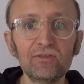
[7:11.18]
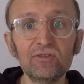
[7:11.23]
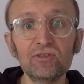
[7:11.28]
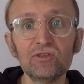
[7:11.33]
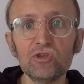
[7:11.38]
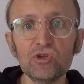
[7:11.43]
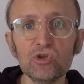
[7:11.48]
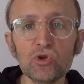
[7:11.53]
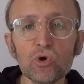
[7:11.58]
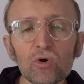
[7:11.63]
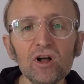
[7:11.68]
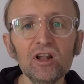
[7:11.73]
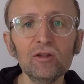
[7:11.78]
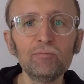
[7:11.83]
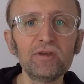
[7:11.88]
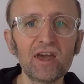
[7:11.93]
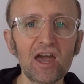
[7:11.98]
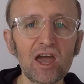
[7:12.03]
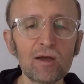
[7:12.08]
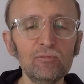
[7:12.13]
you will
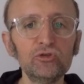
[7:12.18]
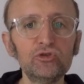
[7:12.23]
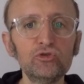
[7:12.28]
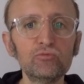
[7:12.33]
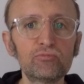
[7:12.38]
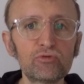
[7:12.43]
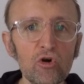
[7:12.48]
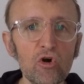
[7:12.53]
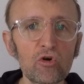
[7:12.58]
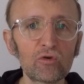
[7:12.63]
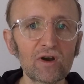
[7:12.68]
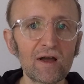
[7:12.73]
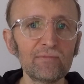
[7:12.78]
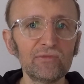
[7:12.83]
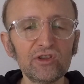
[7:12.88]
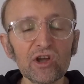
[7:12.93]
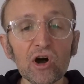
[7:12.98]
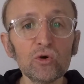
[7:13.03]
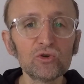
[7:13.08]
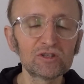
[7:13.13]
be able to
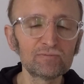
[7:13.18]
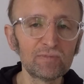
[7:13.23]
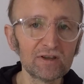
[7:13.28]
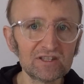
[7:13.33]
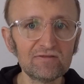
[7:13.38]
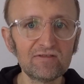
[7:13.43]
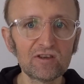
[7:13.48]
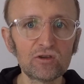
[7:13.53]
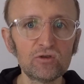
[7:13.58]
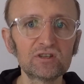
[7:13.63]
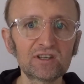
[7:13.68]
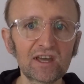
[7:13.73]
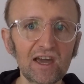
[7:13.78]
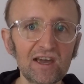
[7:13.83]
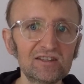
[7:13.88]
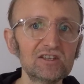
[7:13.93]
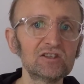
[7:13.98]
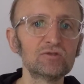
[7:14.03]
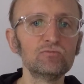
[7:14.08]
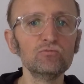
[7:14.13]
program those specific use
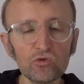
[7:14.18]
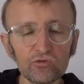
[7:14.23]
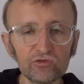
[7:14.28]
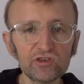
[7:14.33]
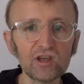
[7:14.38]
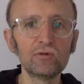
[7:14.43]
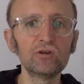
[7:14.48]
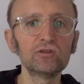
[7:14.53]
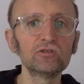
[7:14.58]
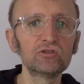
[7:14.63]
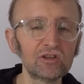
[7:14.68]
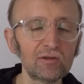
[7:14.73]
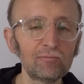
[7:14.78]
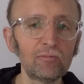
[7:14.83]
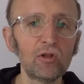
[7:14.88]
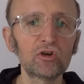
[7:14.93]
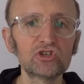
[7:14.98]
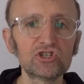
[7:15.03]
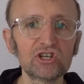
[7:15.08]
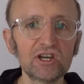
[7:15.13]
cases, move them onto the
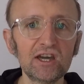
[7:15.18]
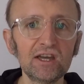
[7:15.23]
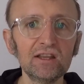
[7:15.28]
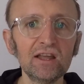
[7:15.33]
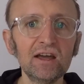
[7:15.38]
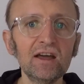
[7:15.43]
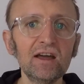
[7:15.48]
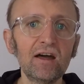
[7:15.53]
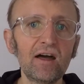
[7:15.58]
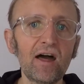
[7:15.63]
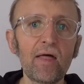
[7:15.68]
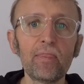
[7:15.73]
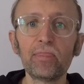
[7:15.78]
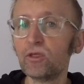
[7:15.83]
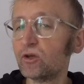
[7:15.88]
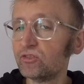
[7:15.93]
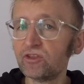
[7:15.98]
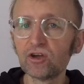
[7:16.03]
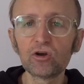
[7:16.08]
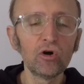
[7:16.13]
blockchain, and
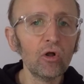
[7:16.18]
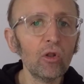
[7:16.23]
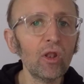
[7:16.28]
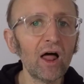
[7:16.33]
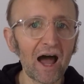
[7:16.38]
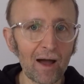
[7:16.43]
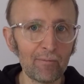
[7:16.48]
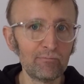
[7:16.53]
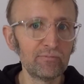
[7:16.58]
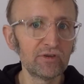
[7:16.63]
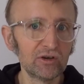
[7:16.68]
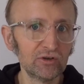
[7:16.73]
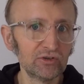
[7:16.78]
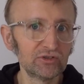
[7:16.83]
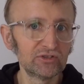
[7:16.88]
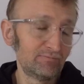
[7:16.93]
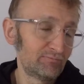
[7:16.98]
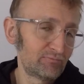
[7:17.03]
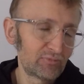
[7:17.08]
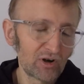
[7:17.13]
not the whole app,
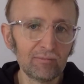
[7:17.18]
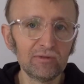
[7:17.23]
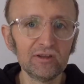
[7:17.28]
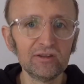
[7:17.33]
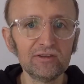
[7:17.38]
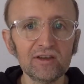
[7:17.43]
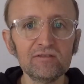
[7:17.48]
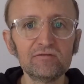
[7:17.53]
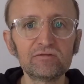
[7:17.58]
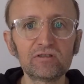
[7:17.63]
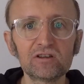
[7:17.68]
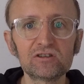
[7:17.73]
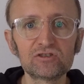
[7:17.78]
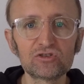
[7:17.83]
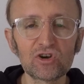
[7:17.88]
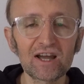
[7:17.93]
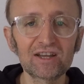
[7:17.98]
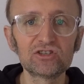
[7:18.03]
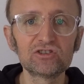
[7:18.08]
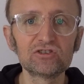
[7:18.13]
because probably the
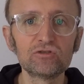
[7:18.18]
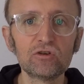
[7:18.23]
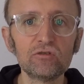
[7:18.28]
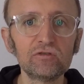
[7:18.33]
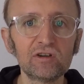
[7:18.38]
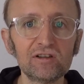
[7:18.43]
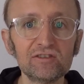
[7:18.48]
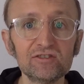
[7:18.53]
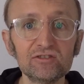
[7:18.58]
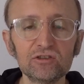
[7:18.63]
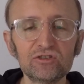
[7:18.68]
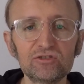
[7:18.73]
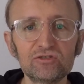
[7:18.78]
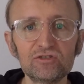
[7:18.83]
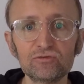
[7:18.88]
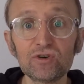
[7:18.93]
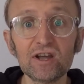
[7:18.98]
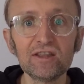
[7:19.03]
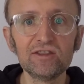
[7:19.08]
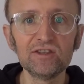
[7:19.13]
infrastructure overall is not
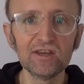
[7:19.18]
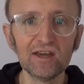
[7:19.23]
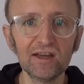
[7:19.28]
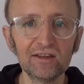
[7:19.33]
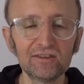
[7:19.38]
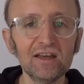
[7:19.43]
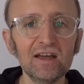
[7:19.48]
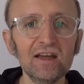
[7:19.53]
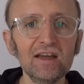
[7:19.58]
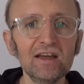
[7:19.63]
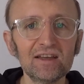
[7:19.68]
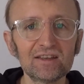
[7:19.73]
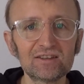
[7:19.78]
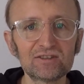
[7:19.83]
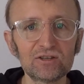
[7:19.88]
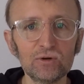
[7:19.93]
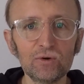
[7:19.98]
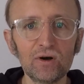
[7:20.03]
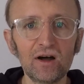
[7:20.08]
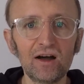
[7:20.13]
ready yet.
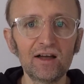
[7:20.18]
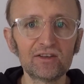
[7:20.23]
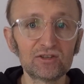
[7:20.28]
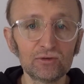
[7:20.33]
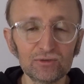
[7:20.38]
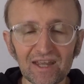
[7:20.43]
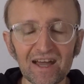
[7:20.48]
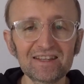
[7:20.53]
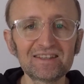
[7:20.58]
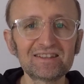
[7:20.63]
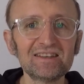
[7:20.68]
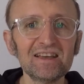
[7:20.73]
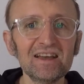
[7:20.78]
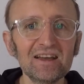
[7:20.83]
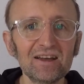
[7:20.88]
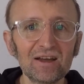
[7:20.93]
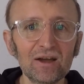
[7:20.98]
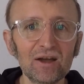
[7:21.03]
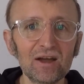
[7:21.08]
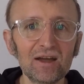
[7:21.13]
So so that's
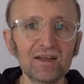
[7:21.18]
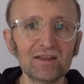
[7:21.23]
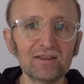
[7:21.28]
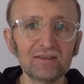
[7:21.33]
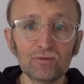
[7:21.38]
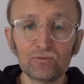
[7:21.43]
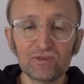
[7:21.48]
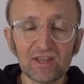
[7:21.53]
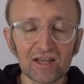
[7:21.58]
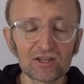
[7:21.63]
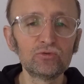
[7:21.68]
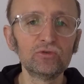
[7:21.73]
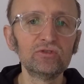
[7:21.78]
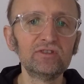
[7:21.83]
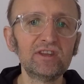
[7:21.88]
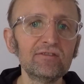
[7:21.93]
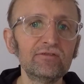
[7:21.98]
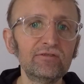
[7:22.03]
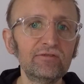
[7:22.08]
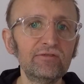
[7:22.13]
what
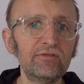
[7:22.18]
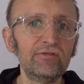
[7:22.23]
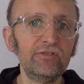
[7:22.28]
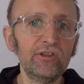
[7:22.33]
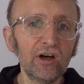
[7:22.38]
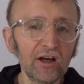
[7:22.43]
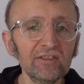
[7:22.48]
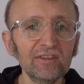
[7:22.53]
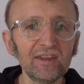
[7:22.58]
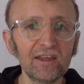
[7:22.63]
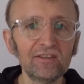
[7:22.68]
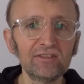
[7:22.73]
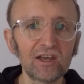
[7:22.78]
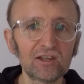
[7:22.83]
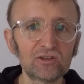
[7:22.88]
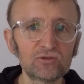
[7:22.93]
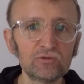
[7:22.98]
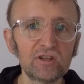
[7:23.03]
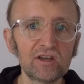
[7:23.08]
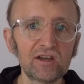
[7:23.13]
they've done, and
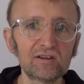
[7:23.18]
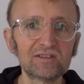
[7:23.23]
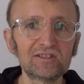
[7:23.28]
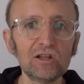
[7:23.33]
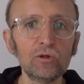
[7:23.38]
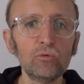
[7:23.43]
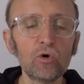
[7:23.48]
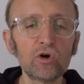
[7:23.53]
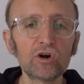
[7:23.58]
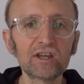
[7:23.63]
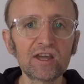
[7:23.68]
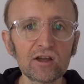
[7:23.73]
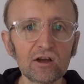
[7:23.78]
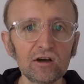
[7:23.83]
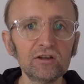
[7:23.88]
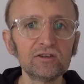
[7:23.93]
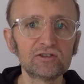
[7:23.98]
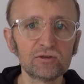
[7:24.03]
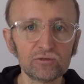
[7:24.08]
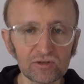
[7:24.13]
that's what they are still working
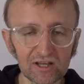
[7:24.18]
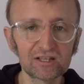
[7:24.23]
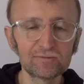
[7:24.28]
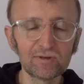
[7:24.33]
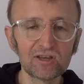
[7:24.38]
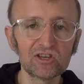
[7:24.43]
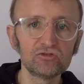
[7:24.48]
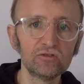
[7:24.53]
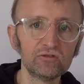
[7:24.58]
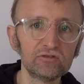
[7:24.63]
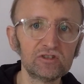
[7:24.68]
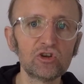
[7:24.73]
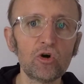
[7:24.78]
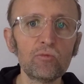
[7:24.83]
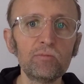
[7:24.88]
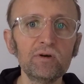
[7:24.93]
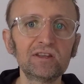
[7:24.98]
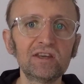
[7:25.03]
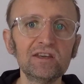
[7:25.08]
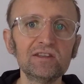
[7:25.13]
on. So the extension of this
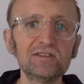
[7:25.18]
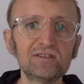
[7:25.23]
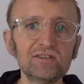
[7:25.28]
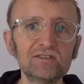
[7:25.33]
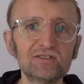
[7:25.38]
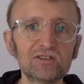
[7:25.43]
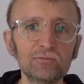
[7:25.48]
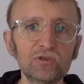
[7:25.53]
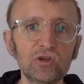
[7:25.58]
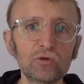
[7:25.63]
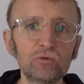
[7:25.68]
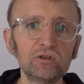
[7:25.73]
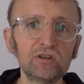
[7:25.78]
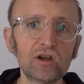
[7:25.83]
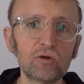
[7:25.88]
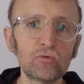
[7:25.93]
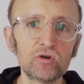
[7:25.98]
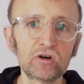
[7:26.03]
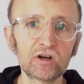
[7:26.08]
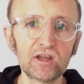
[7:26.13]
open kits, it's something what
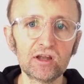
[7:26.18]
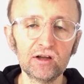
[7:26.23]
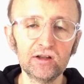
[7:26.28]
they're working